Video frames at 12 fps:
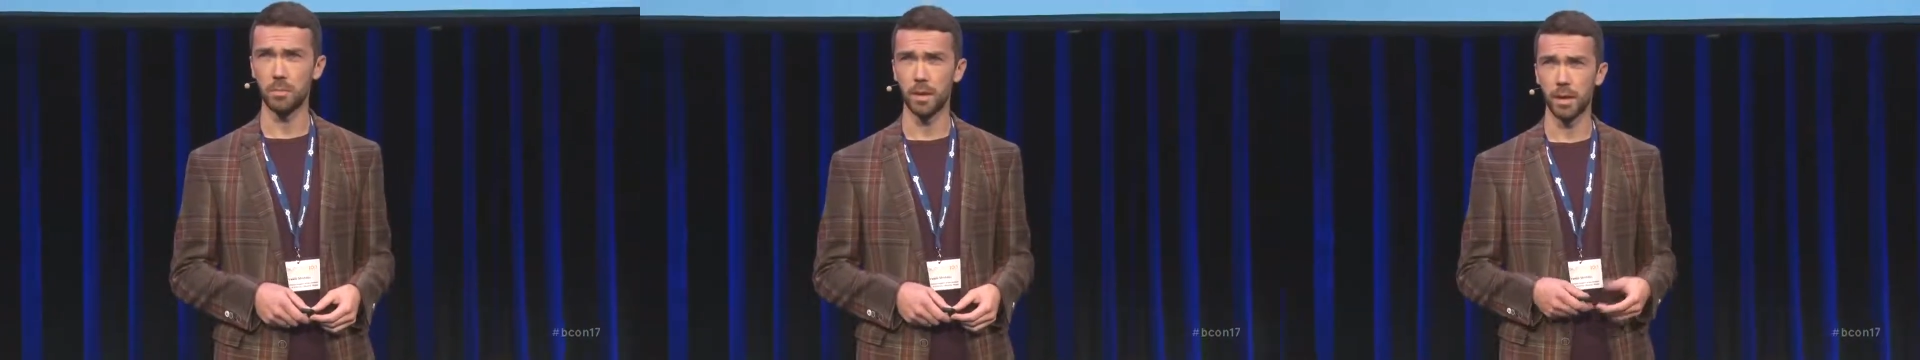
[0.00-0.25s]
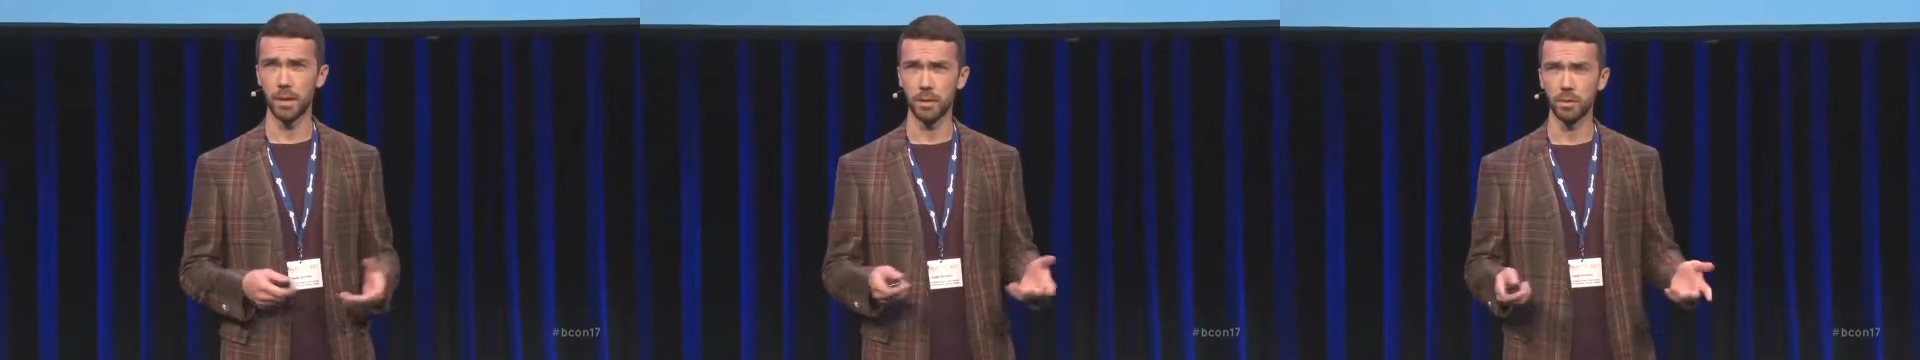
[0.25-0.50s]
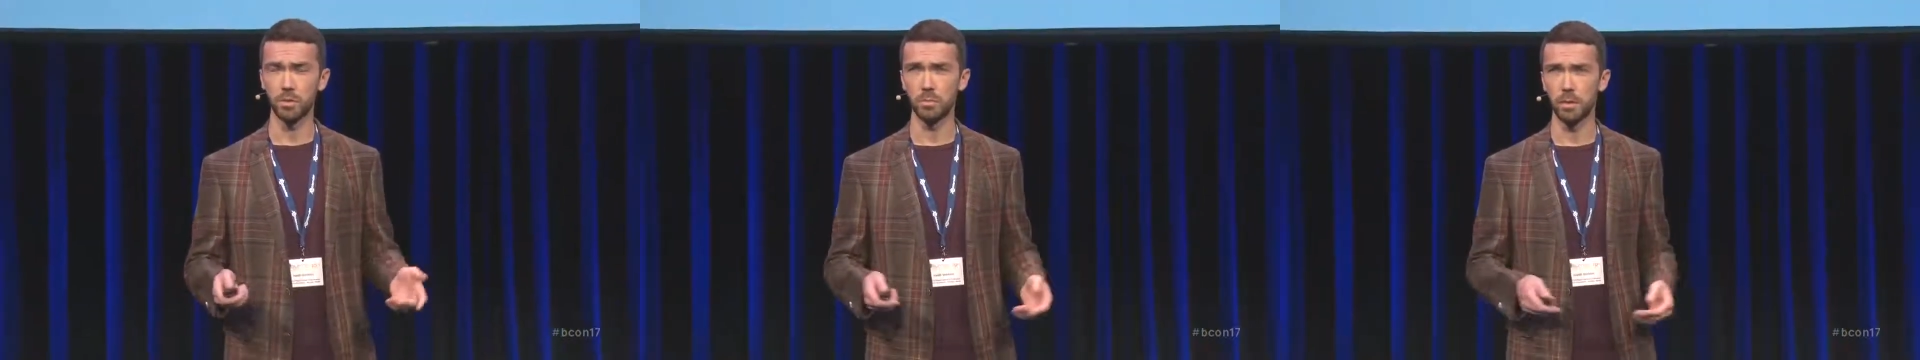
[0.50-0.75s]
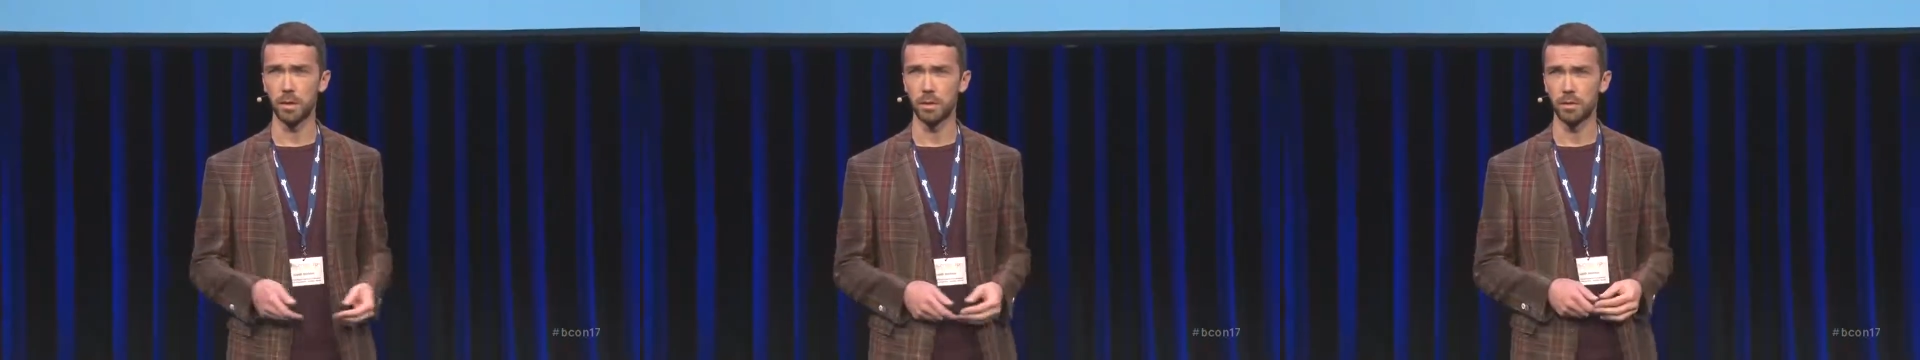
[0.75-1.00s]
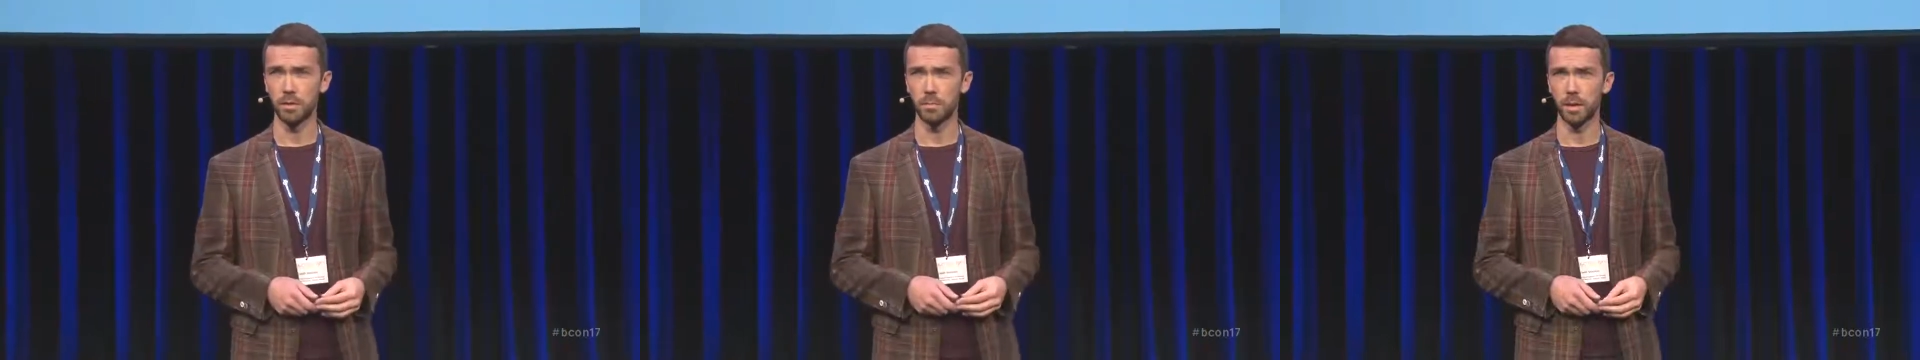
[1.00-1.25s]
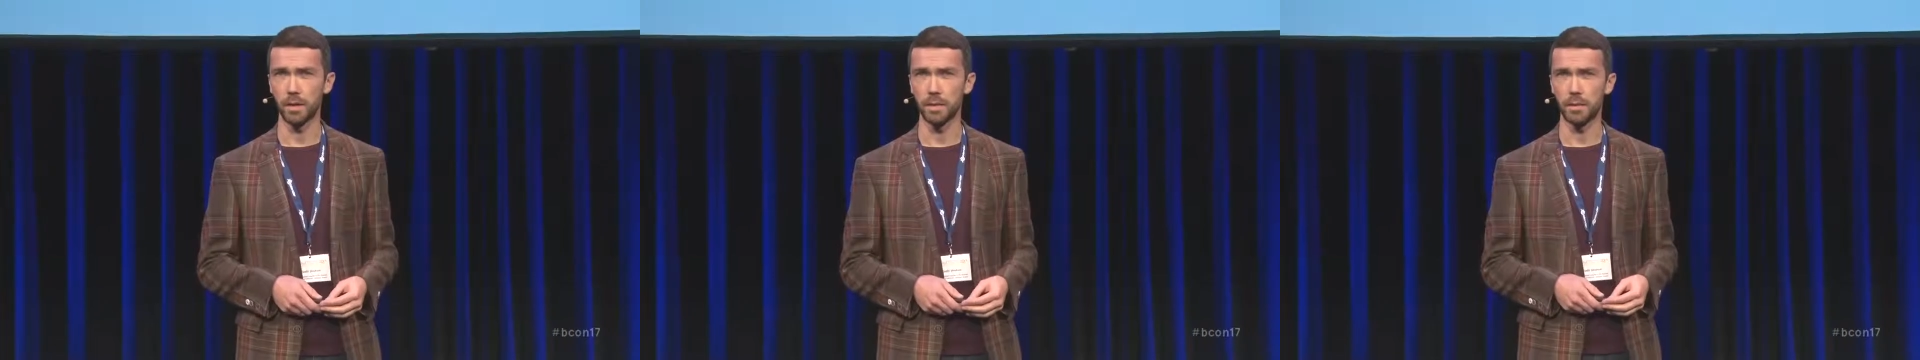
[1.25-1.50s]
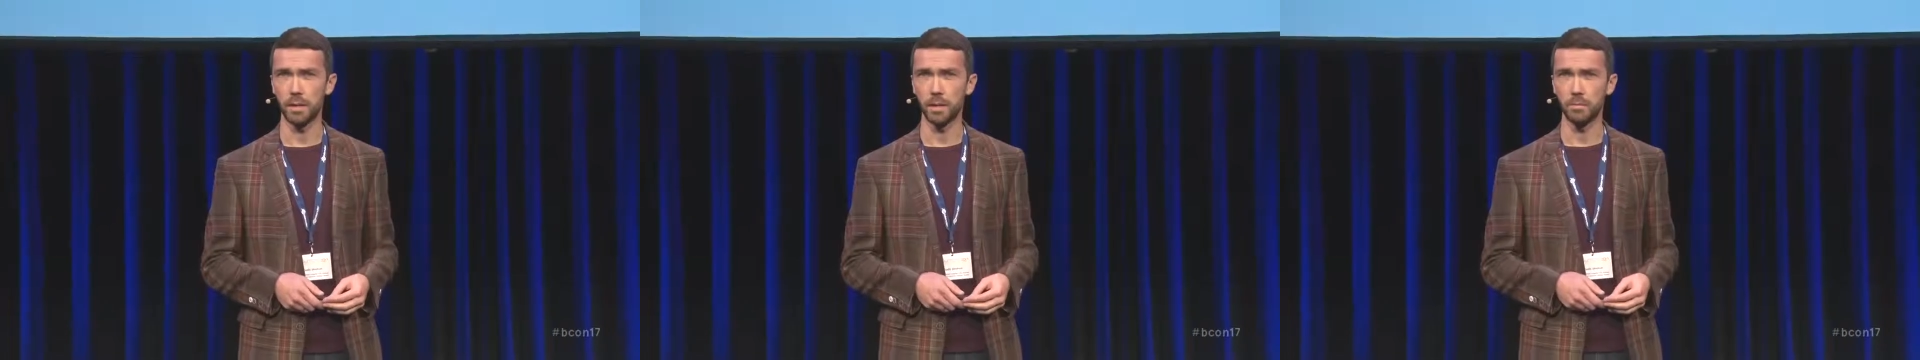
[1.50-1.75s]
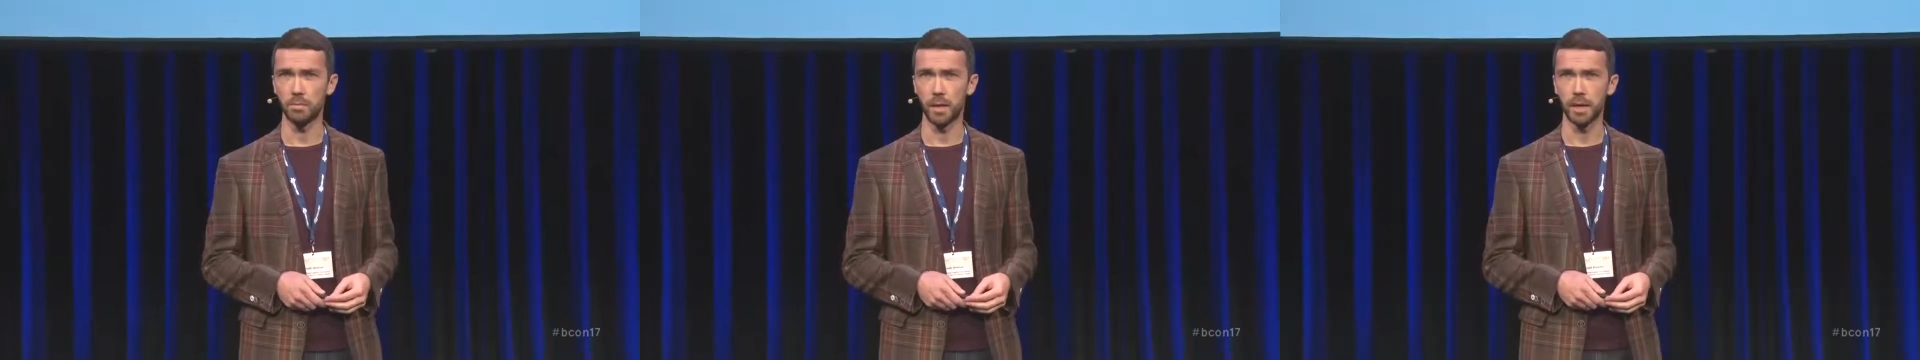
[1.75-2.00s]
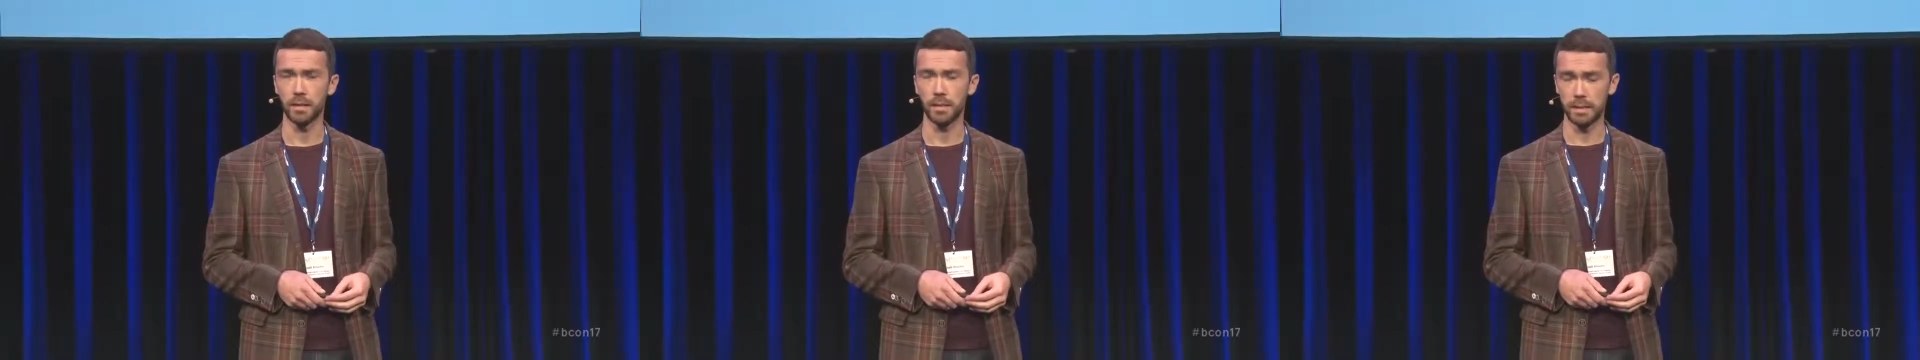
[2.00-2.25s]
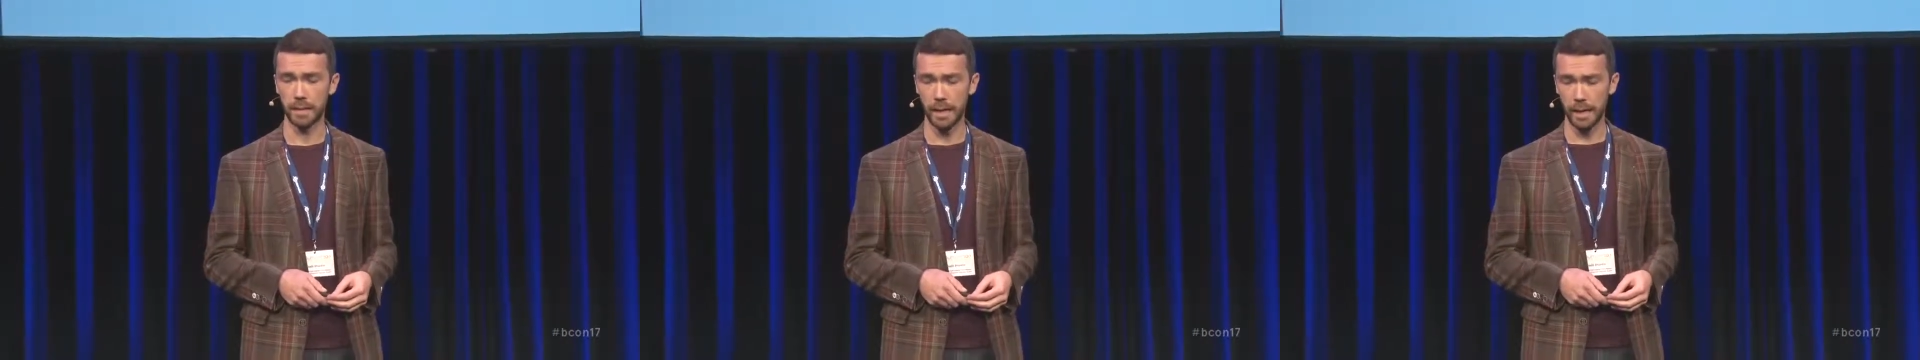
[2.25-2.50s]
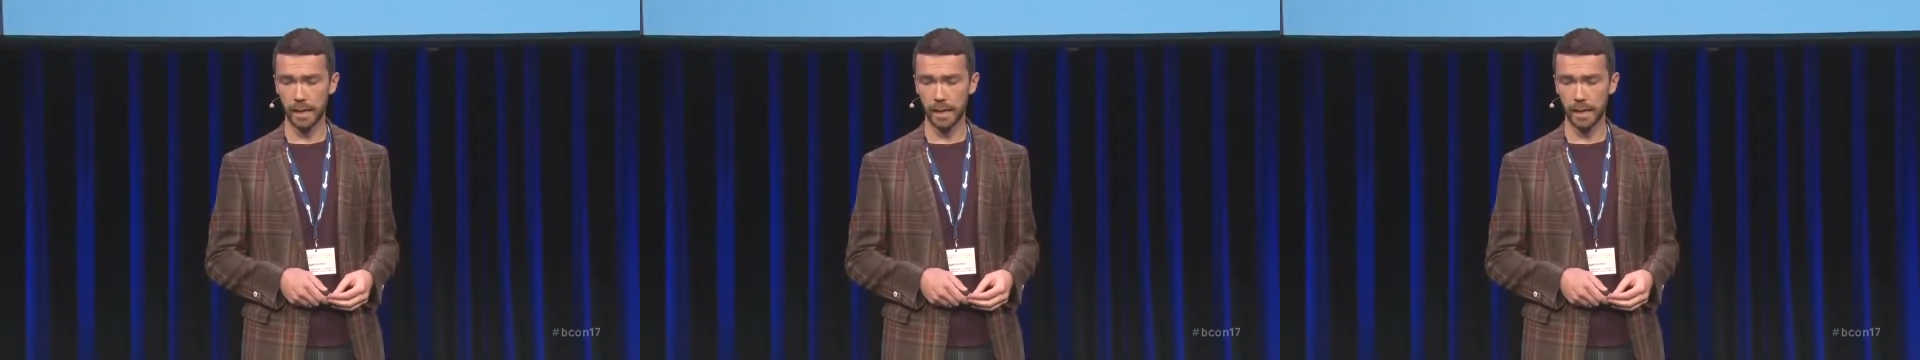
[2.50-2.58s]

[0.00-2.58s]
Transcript: but I use Blender in my daily practice.